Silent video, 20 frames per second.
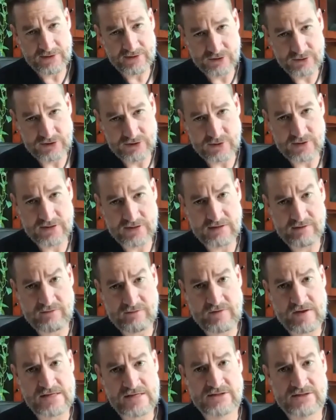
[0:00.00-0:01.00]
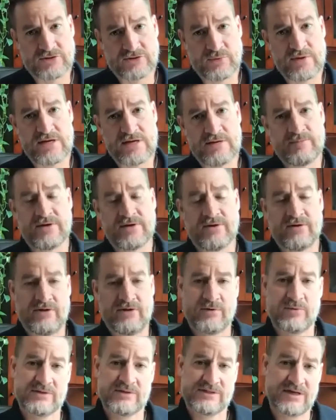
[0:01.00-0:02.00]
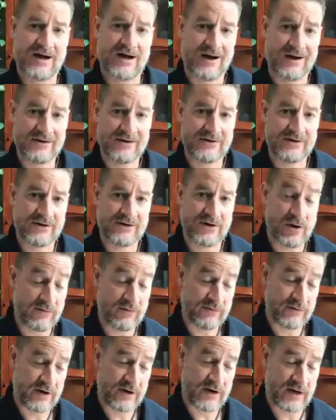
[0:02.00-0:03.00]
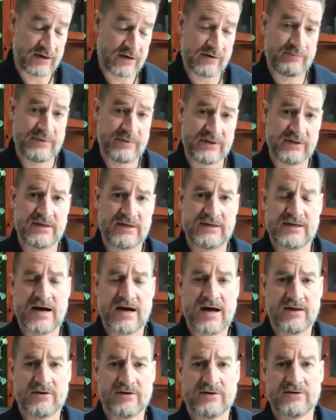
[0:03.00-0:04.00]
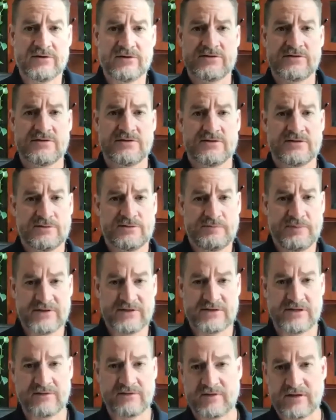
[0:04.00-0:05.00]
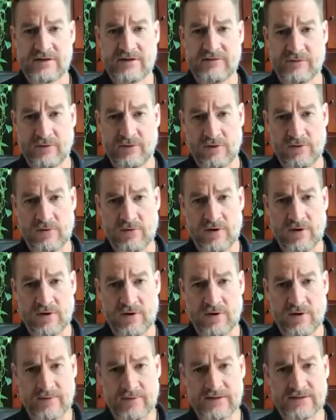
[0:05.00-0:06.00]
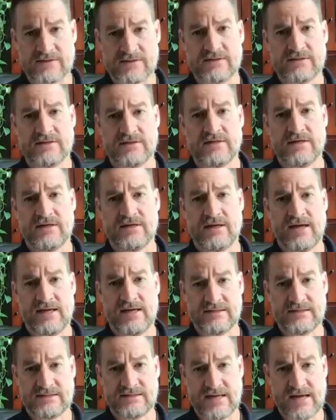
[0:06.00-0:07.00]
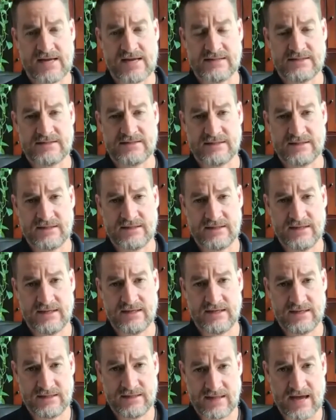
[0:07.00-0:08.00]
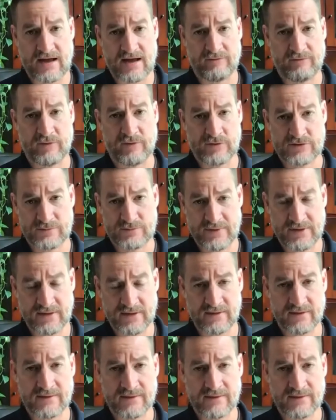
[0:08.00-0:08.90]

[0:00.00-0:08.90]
trillion phase 3 bill, there was over $100 billion specifically for local governments and states in that first bill.